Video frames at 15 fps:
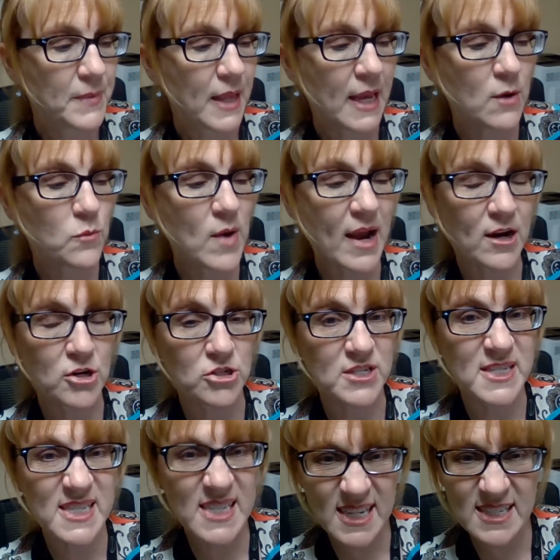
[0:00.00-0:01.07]
a record
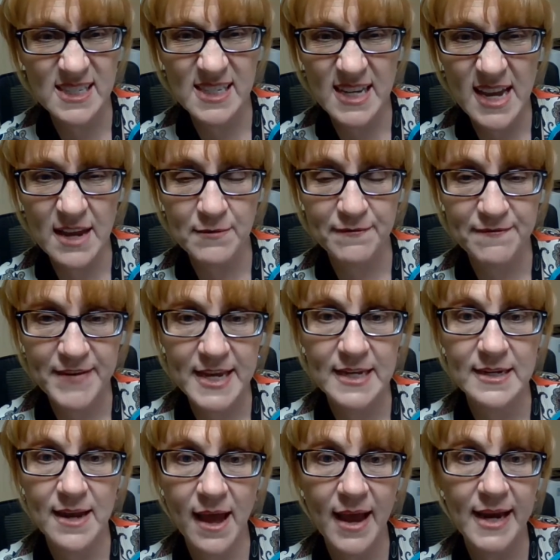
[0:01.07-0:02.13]
68
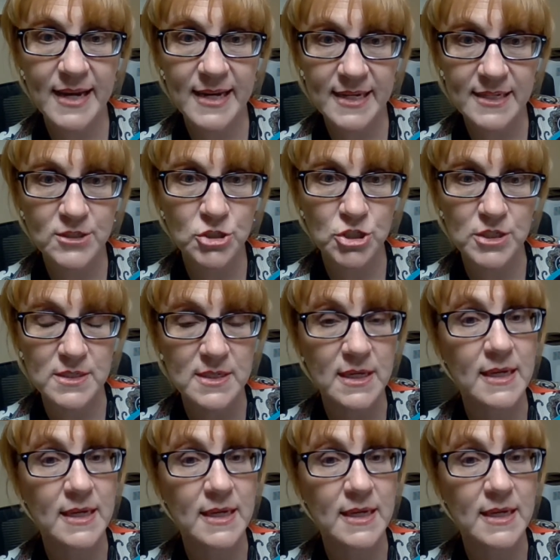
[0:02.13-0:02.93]
feet 9 inches